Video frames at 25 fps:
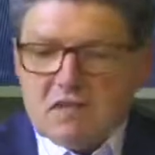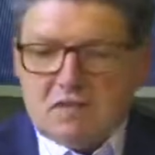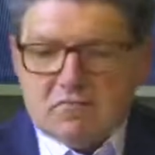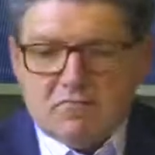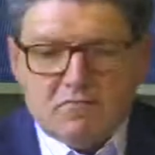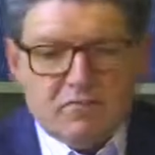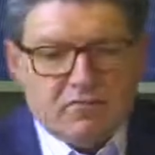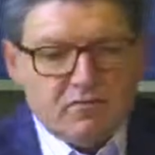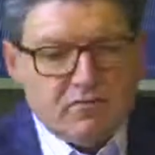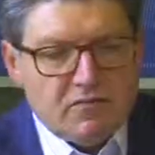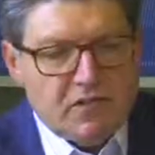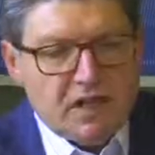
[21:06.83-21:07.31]
Now,
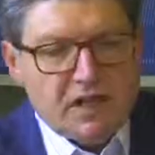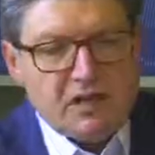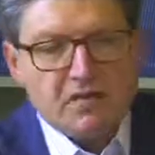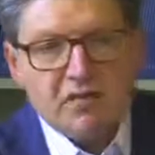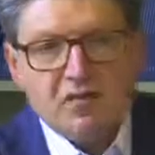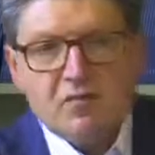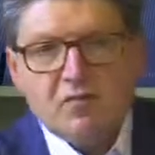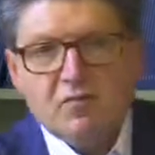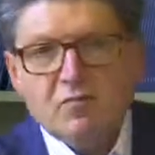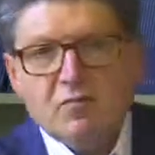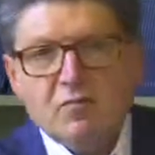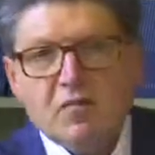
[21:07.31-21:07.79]
of course, you don't
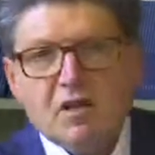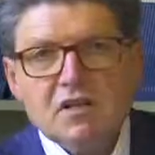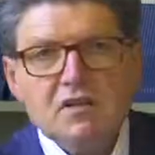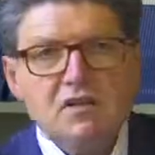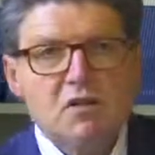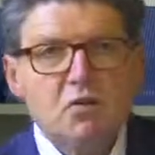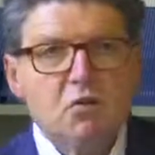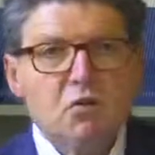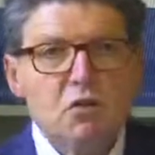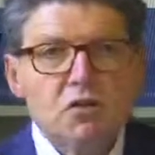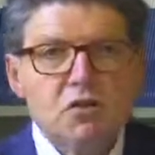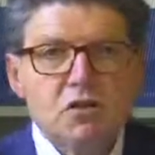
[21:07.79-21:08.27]
find that in
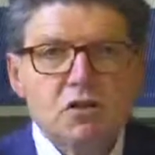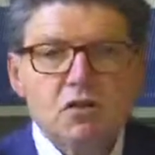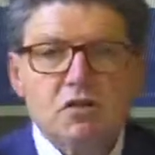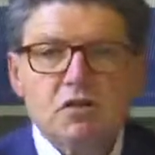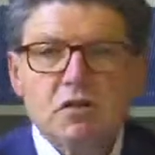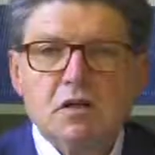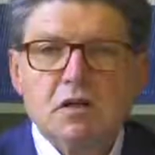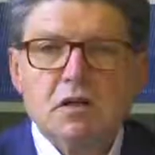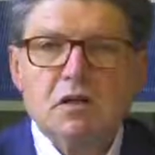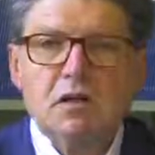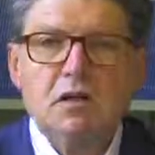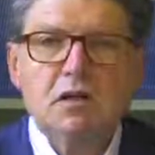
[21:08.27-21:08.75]

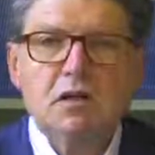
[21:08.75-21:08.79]
Plato.